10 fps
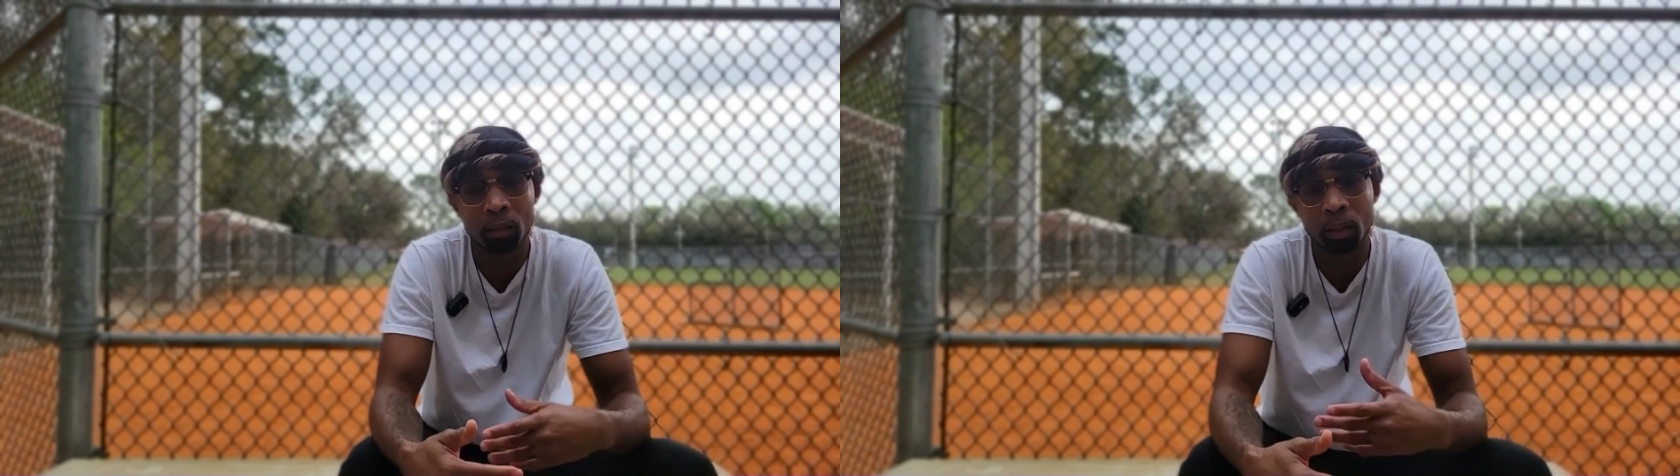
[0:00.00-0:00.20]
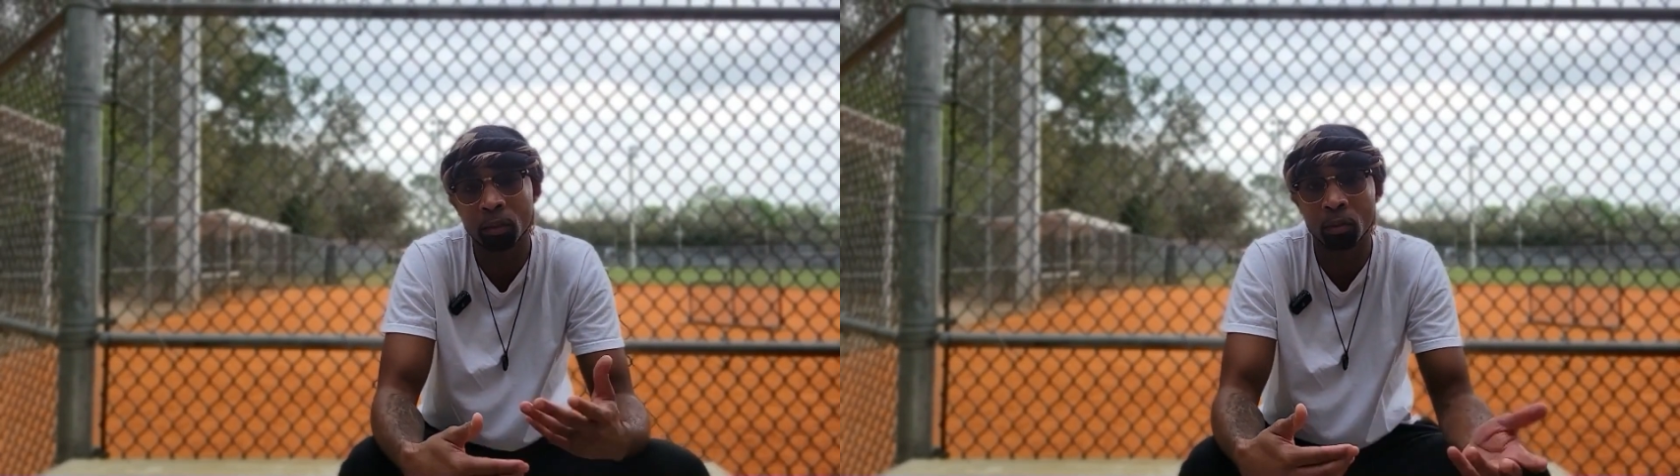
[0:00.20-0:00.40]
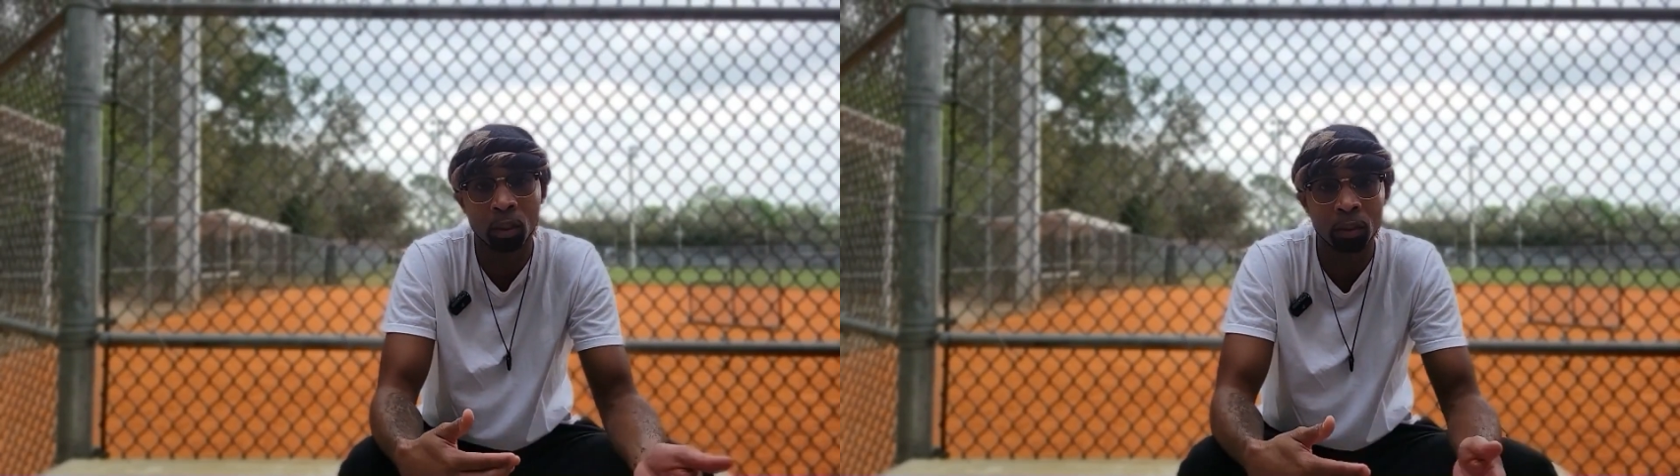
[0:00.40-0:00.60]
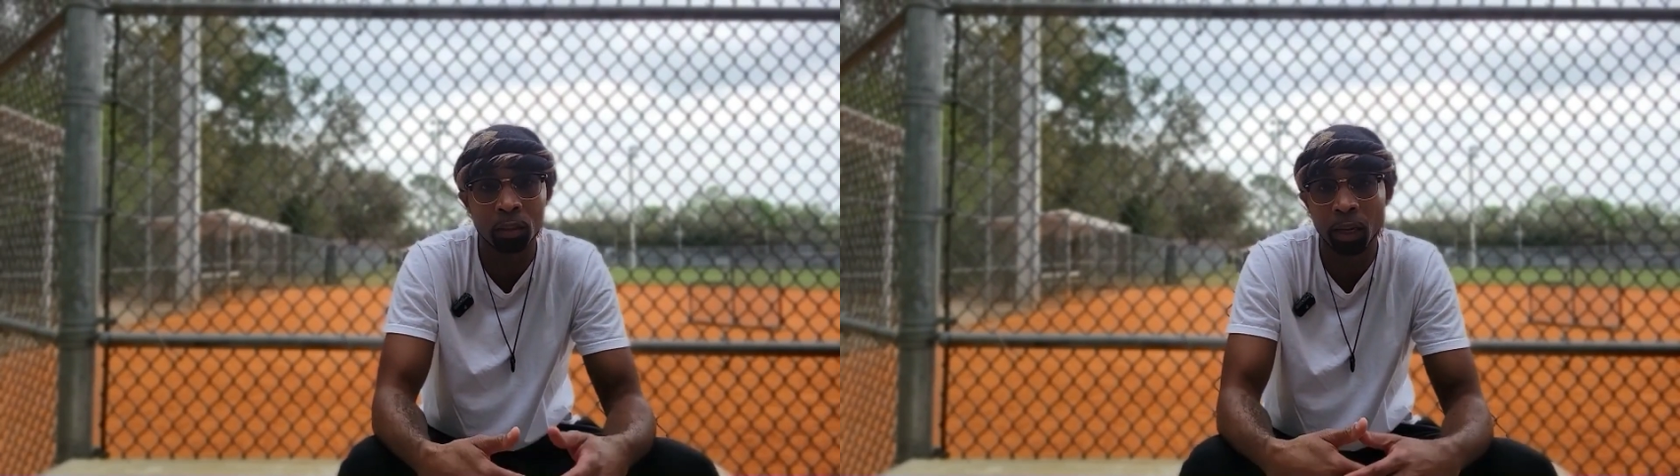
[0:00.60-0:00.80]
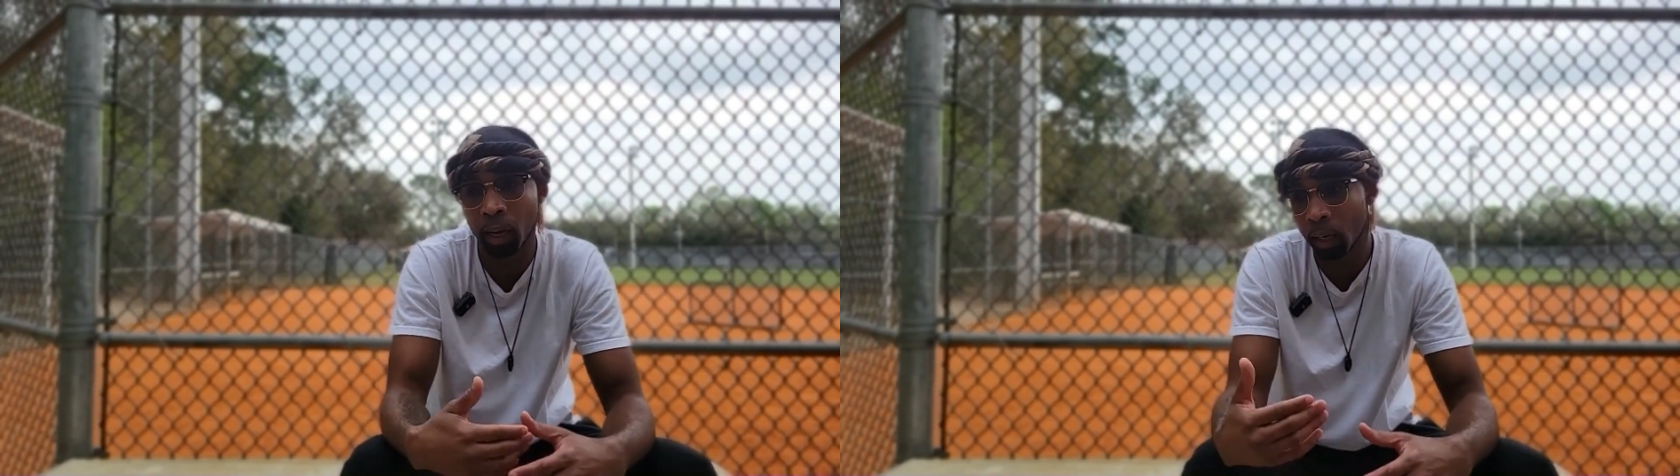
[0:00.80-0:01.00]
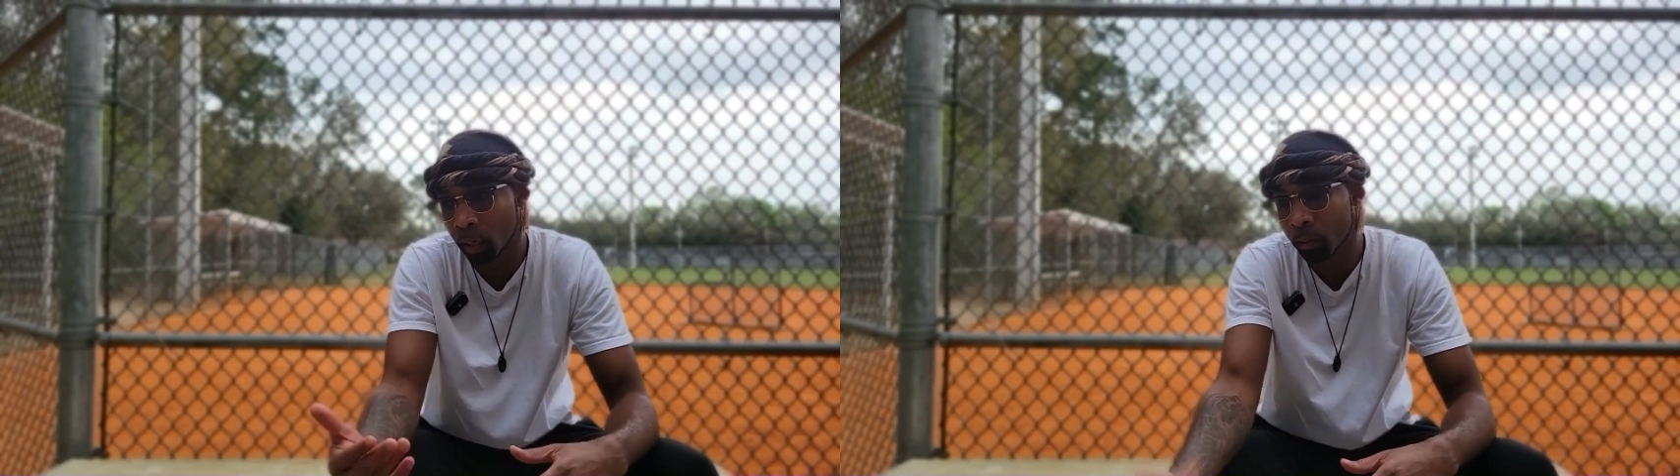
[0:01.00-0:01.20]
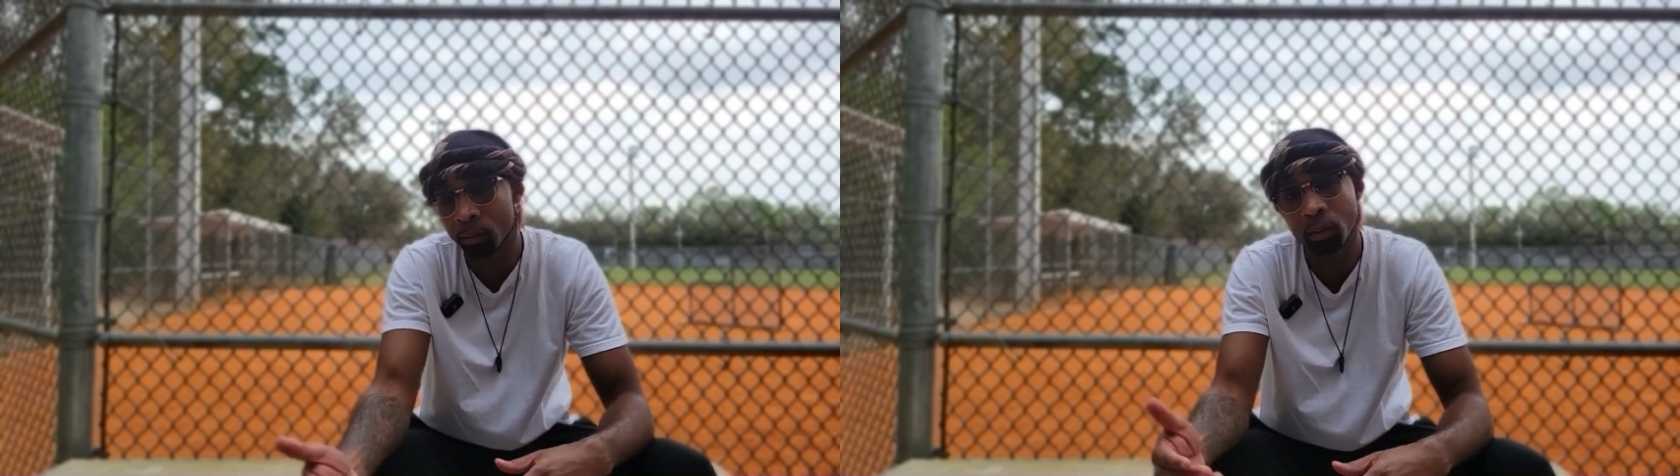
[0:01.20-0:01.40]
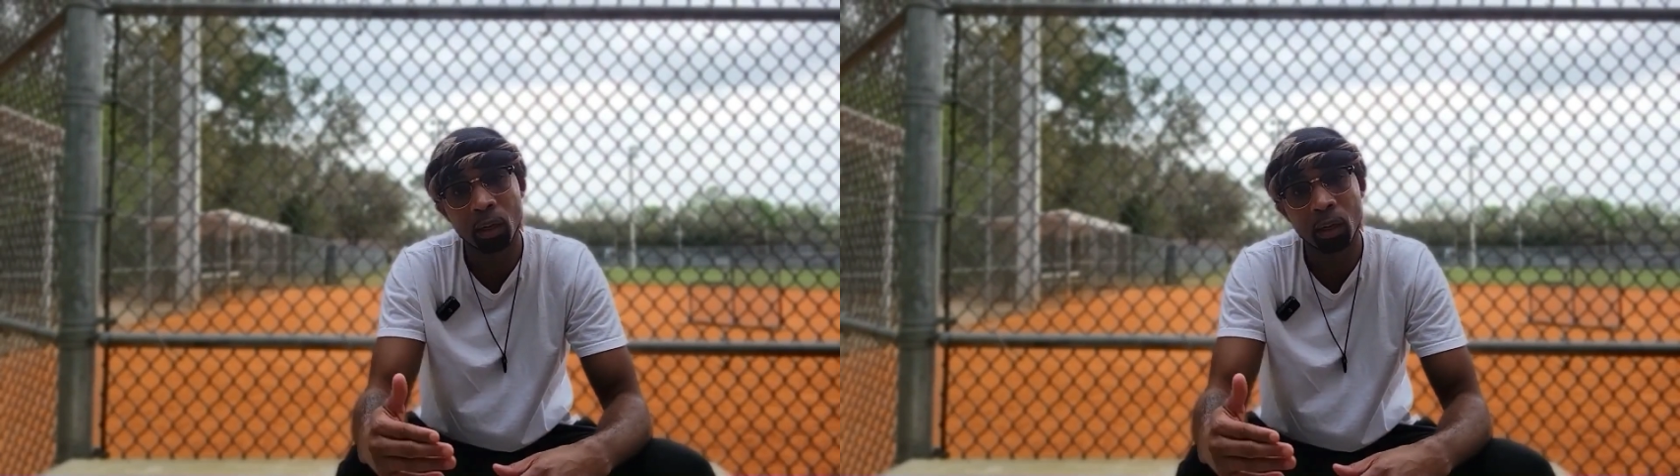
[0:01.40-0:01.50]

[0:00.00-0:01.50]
that you can say, hey,